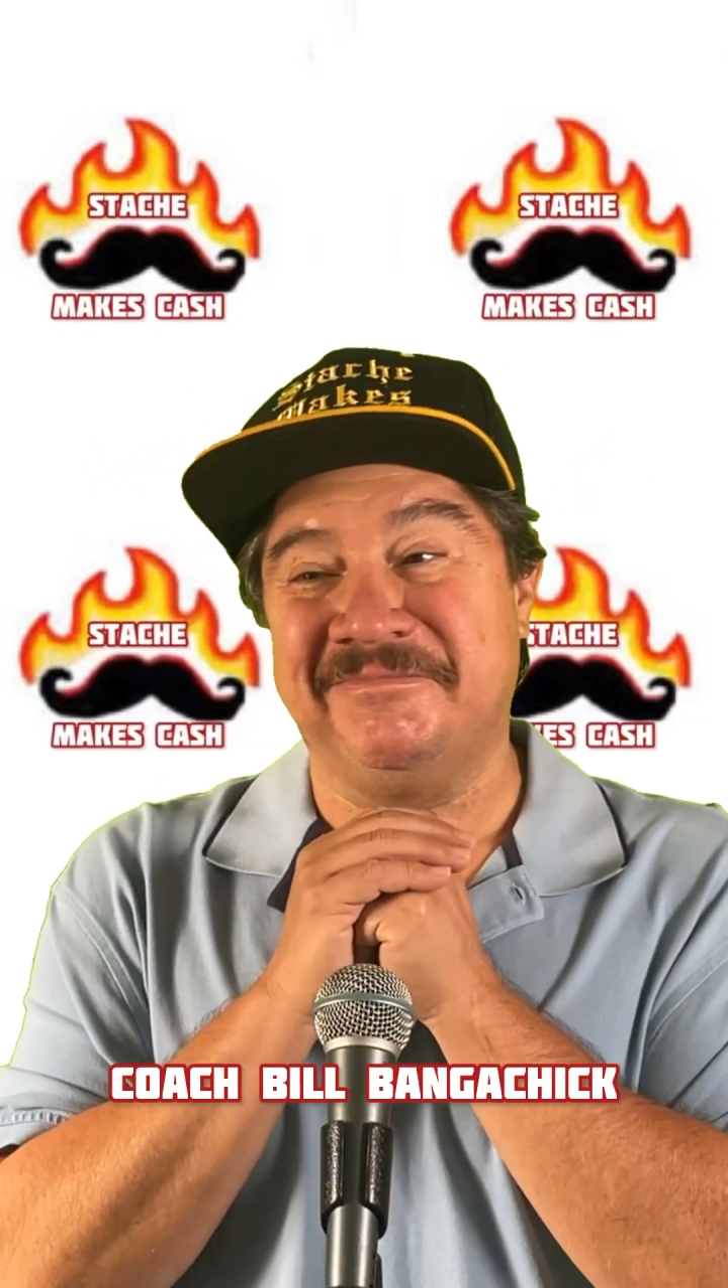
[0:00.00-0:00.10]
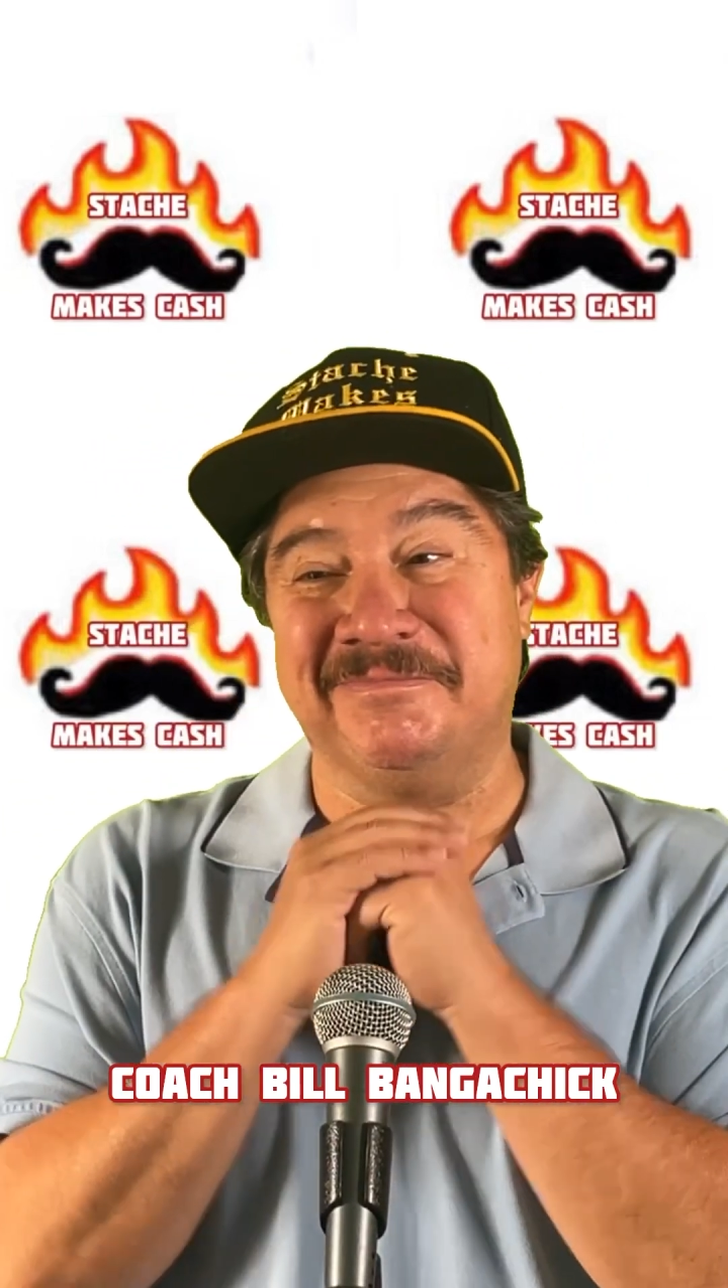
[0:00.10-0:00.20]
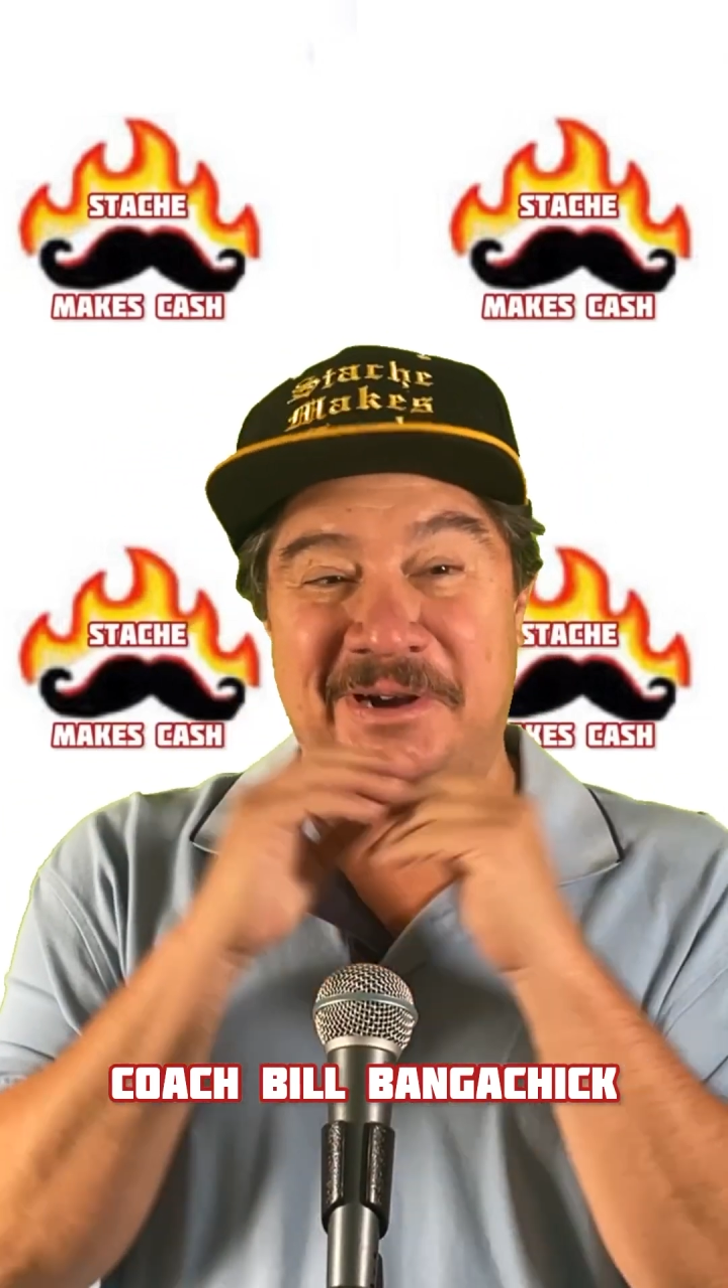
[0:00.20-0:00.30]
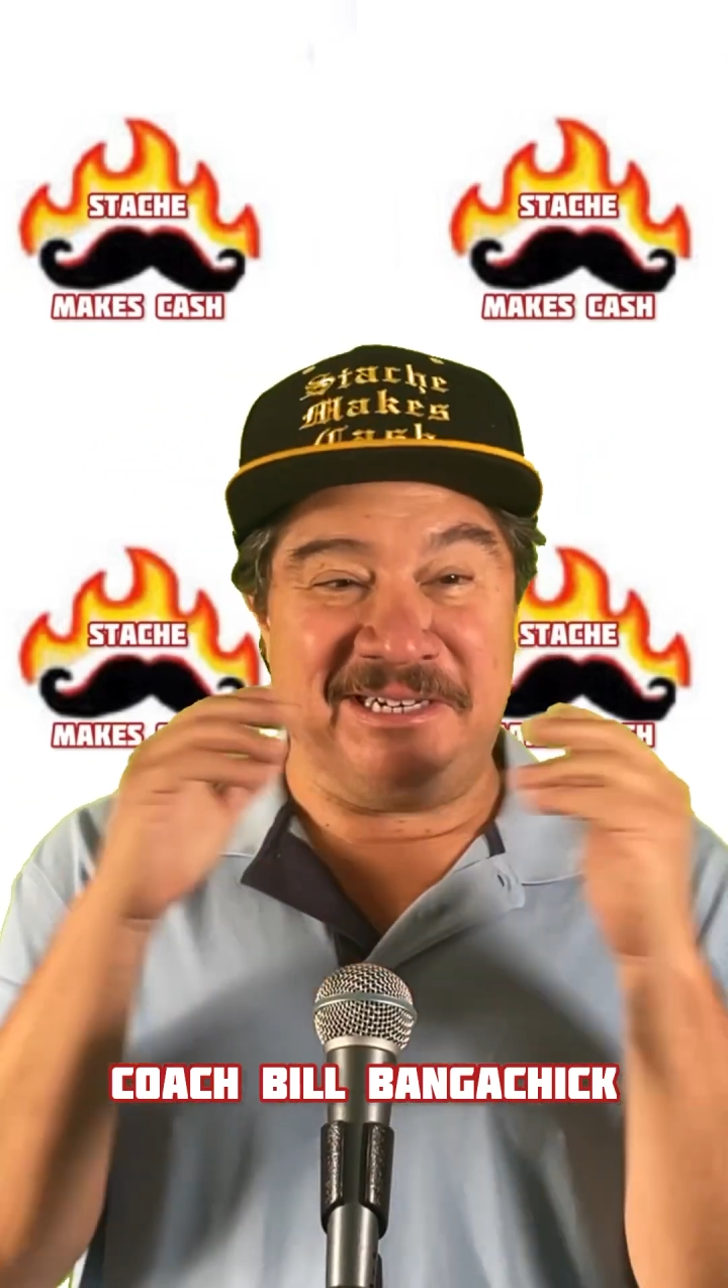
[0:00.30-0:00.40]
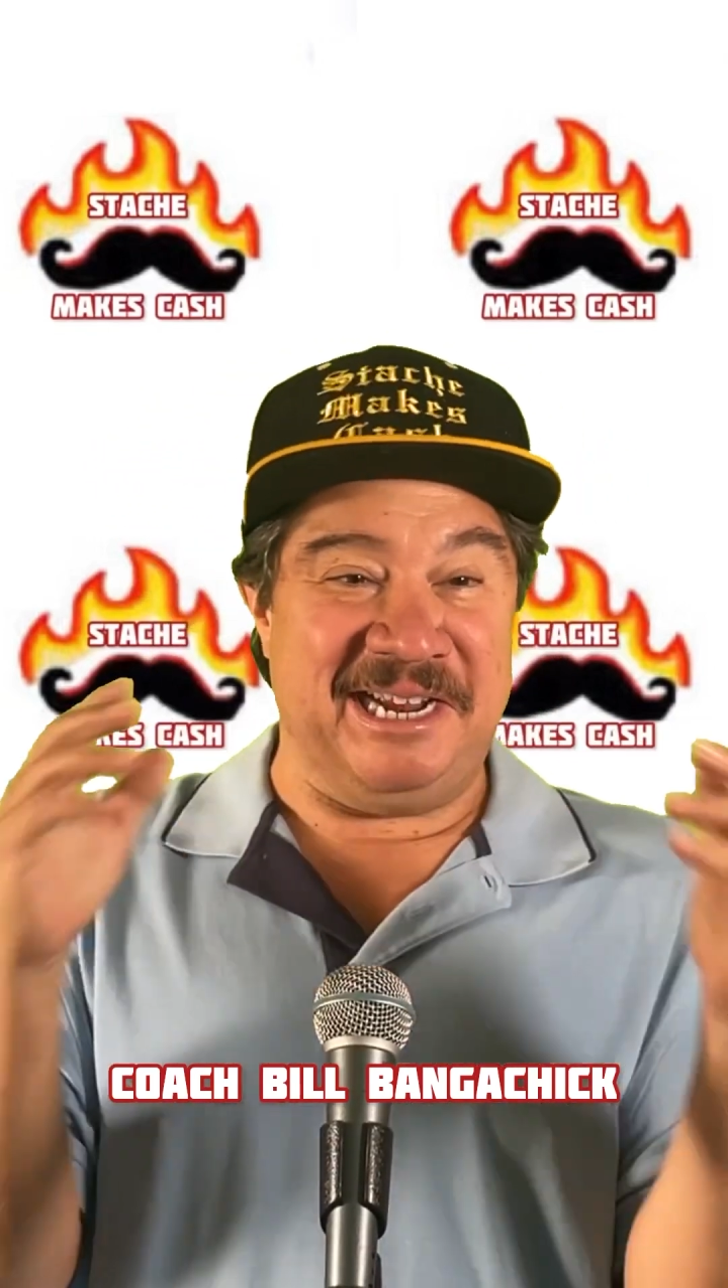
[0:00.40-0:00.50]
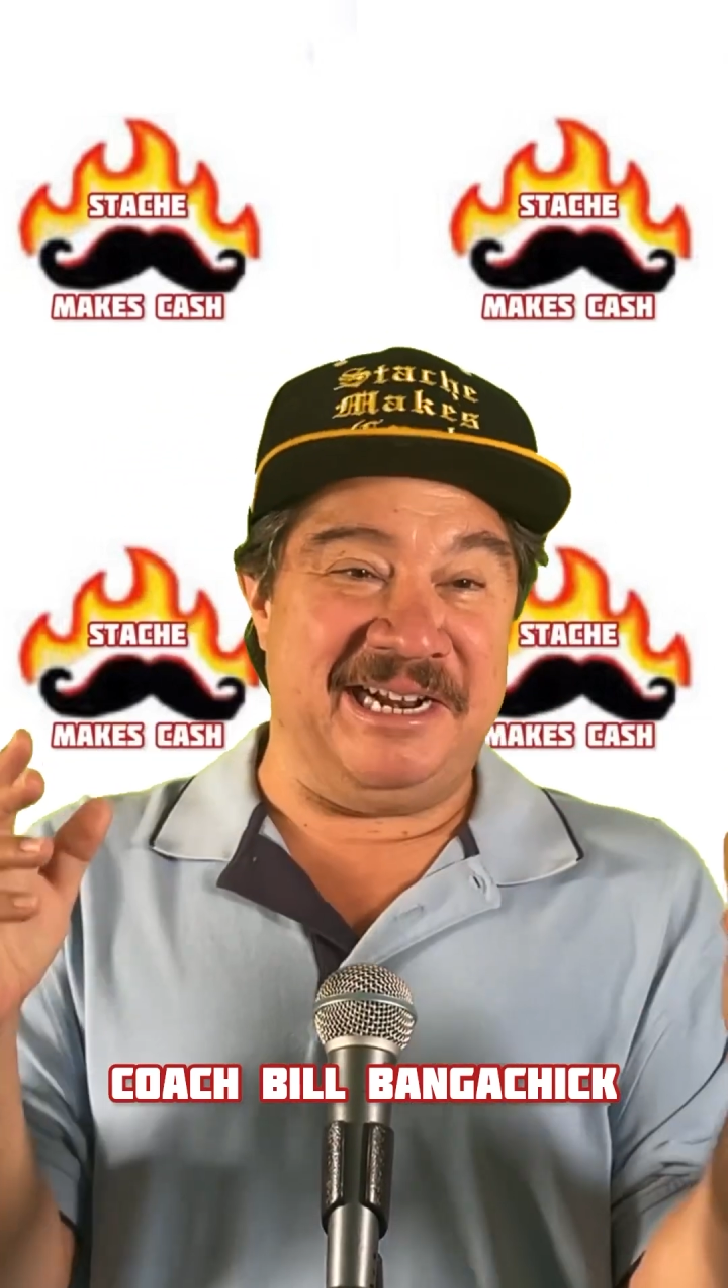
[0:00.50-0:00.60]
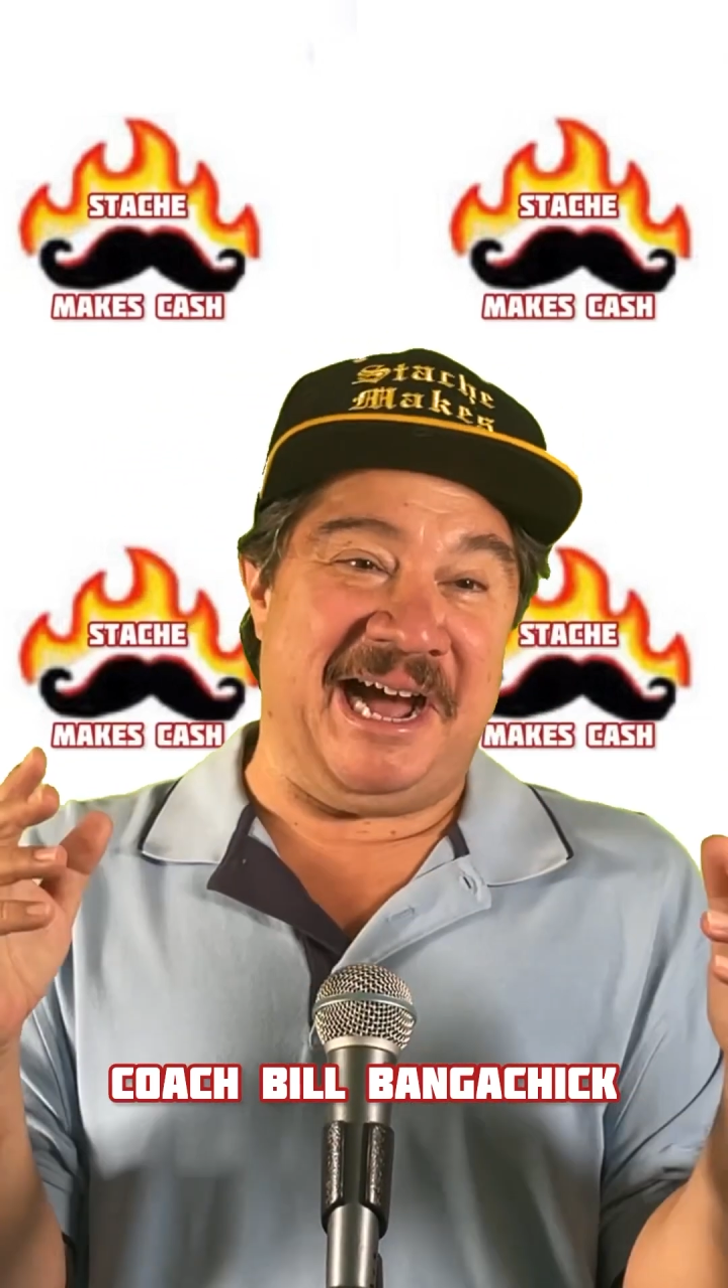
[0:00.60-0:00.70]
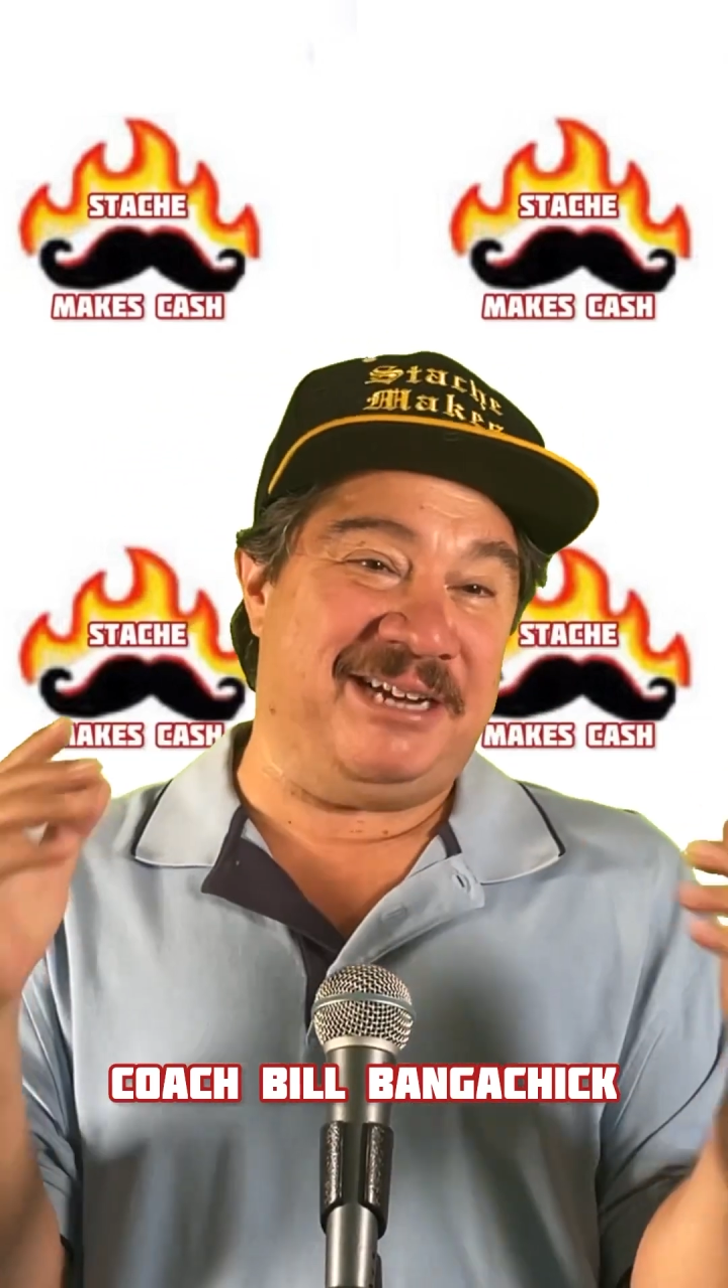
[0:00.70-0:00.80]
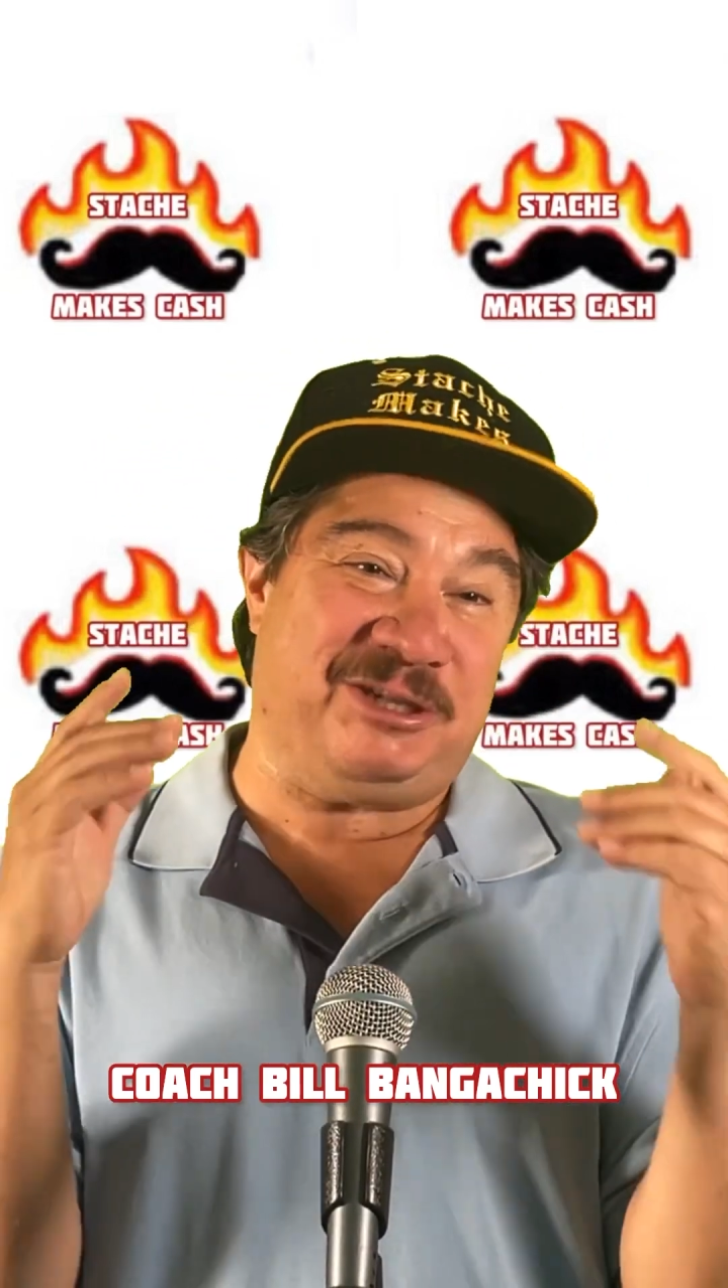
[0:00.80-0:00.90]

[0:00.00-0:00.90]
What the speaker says: Monday night,